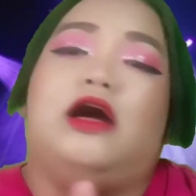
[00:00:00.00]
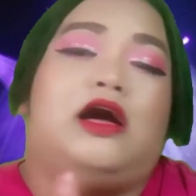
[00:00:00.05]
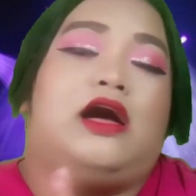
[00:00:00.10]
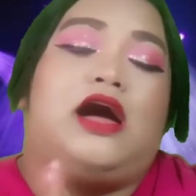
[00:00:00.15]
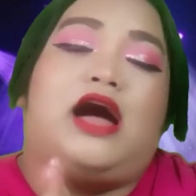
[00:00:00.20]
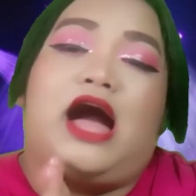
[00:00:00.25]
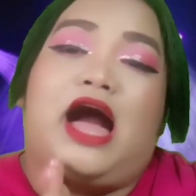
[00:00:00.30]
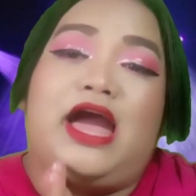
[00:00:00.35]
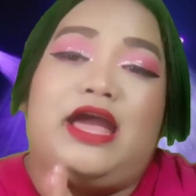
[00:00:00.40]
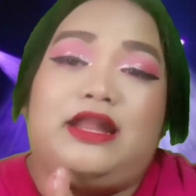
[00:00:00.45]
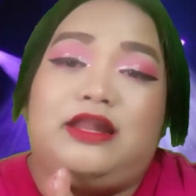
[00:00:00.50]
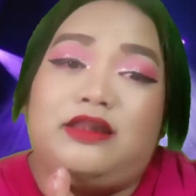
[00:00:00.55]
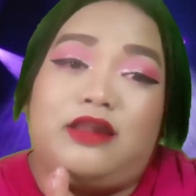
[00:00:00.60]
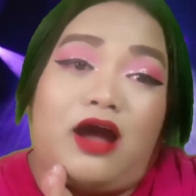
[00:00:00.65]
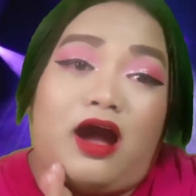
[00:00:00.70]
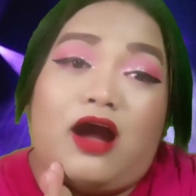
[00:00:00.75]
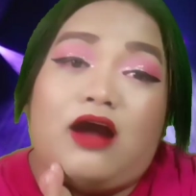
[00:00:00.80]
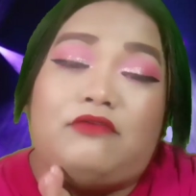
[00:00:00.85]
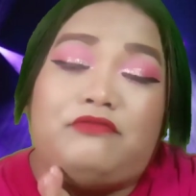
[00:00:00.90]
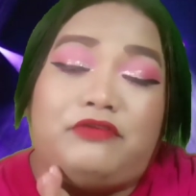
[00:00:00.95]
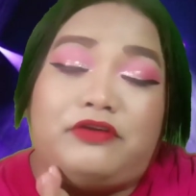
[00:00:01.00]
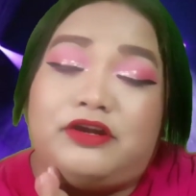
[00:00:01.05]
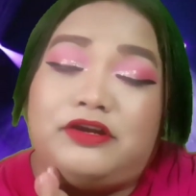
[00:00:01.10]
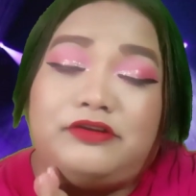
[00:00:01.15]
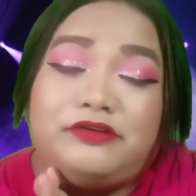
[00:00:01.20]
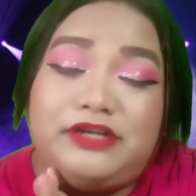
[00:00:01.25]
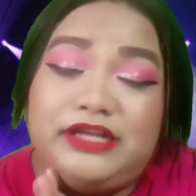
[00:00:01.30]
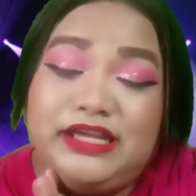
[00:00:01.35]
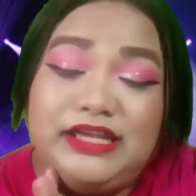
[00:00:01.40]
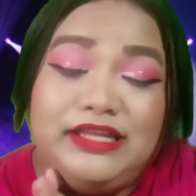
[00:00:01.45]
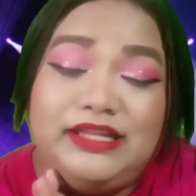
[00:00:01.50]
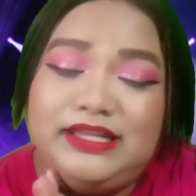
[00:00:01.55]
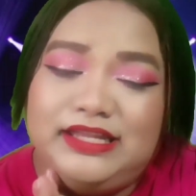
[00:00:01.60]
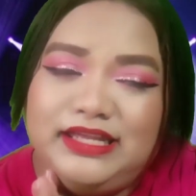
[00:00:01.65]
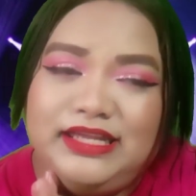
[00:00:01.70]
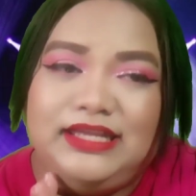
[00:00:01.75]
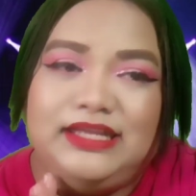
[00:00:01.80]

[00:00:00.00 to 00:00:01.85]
I love her really.